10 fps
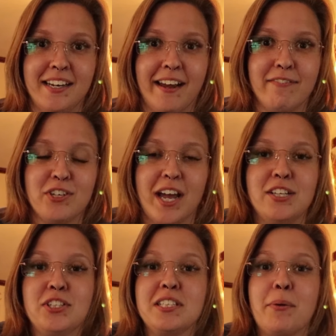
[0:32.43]
and I've
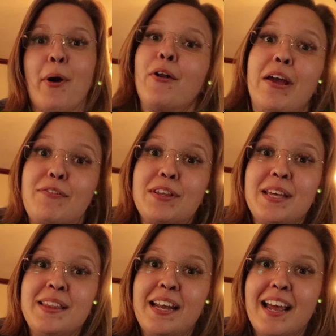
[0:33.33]
tried just about
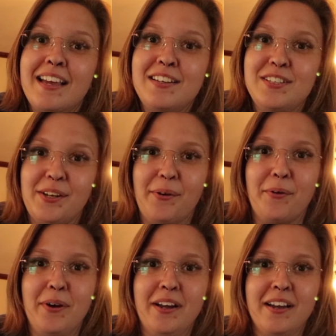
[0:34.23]
everything that I can
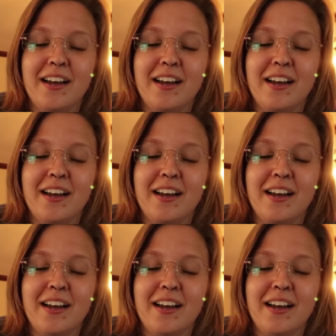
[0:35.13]
do